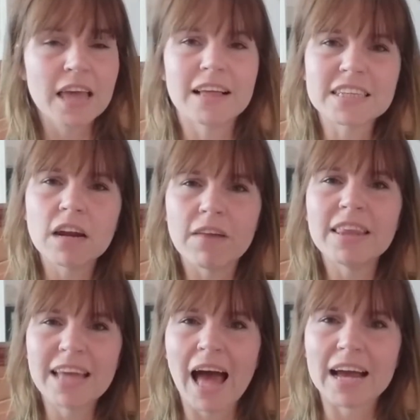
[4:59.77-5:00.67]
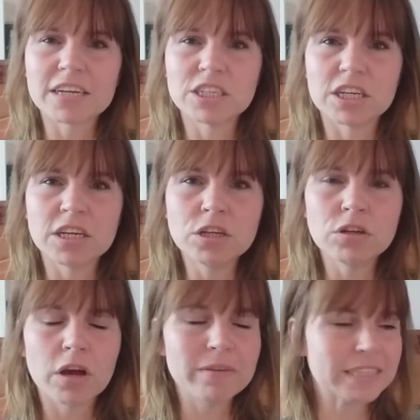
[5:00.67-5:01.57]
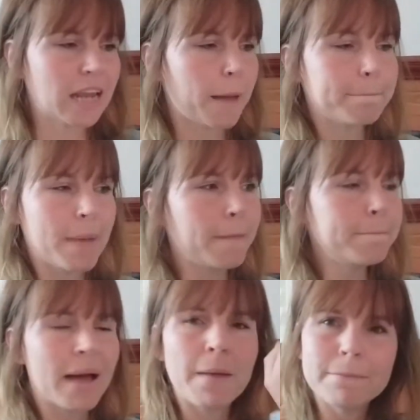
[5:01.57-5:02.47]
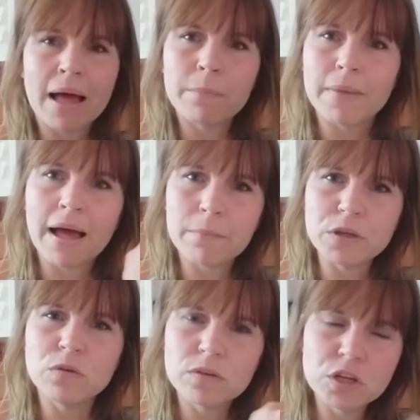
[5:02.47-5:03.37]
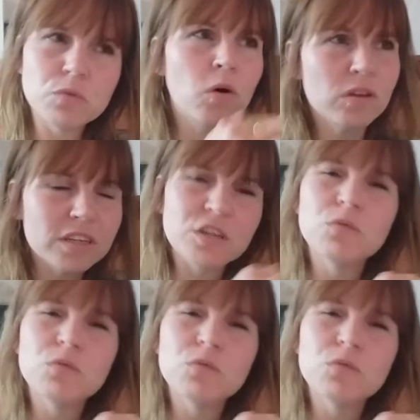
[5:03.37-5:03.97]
that's kind of like the action, you know, it's like bam, bam, bam, bam. You want